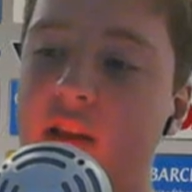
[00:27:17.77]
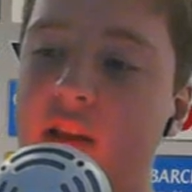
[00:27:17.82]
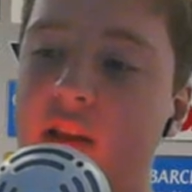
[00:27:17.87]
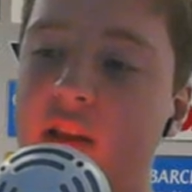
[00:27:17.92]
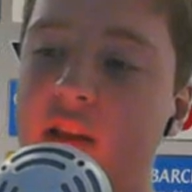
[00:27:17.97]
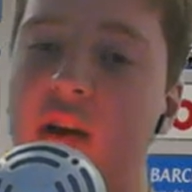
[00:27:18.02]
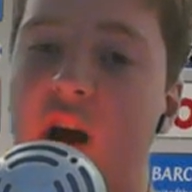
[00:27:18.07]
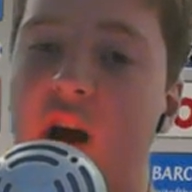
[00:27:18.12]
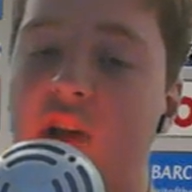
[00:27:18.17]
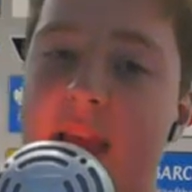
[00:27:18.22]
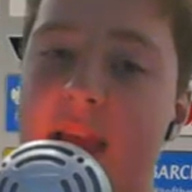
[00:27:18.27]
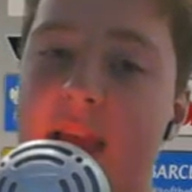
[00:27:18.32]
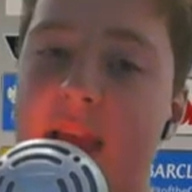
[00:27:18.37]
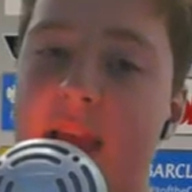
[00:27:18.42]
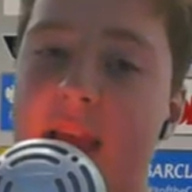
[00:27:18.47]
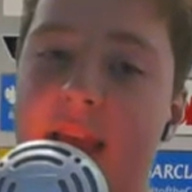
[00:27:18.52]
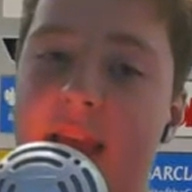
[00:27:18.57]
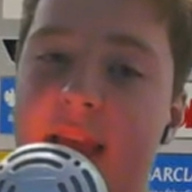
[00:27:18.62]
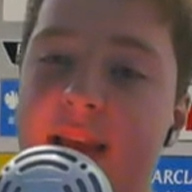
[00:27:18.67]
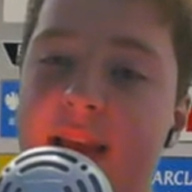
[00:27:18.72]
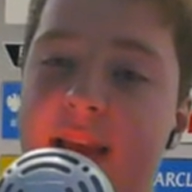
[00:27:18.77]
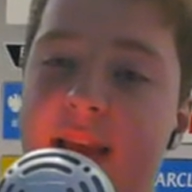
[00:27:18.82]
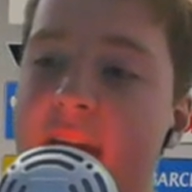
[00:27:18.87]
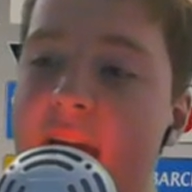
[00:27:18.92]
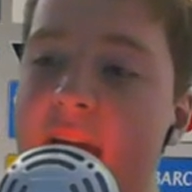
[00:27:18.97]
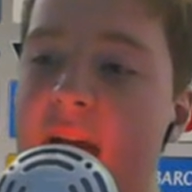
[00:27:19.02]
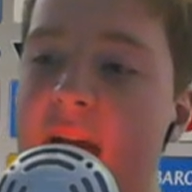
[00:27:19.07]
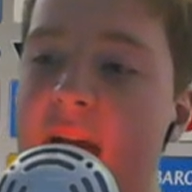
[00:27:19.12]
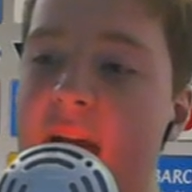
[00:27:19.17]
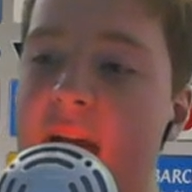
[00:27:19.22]
If you guys could please
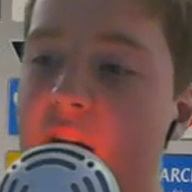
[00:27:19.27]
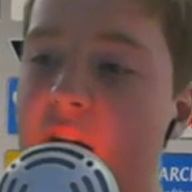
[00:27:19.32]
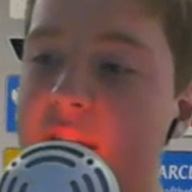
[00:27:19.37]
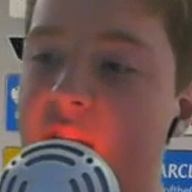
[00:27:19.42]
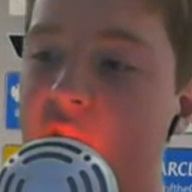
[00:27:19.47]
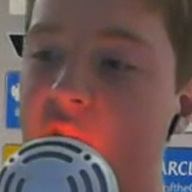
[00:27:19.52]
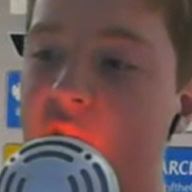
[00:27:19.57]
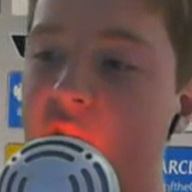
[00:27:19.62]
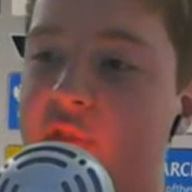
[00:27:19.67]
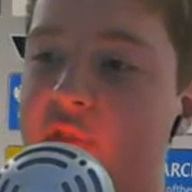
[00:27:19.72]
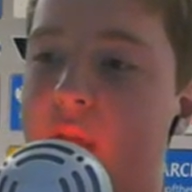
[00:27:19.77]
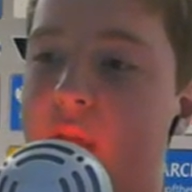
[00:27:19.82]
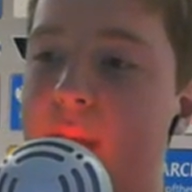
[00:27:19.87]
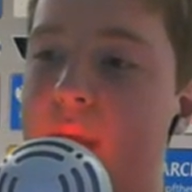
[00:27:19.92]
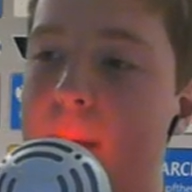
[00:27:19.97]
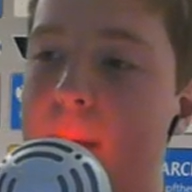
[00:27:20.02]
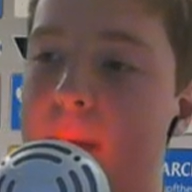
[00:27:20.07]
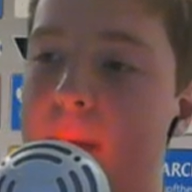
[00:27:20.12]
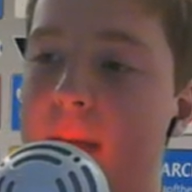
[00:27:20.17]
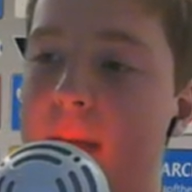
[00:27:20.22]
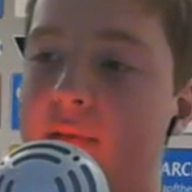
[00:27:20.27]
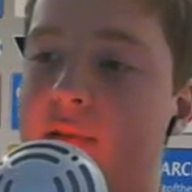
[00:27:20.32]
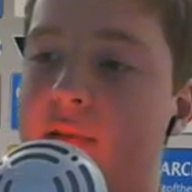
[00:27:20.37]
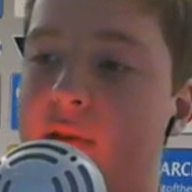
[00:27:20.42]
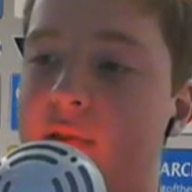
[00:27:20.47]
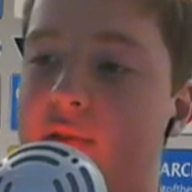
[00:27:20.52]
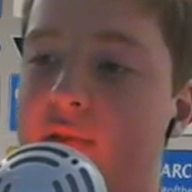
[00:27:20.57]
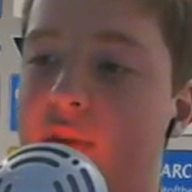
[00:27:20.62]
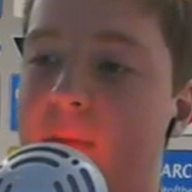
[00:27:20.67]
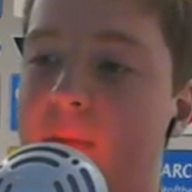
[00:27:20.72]
hit a like on the stream, that'd be
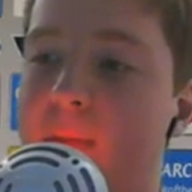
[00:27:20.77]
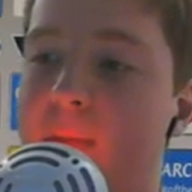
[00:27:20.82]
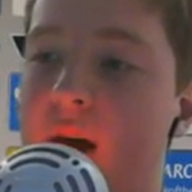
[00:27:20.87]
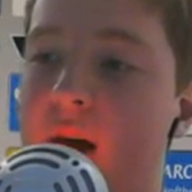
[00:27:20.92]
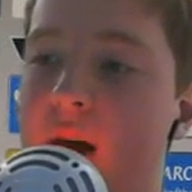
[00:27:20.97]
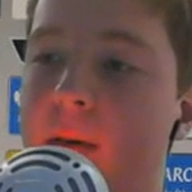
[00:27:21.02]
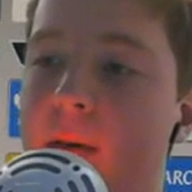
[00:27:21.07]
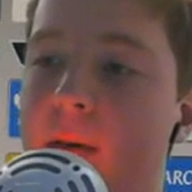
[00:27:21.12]
absolutely superb.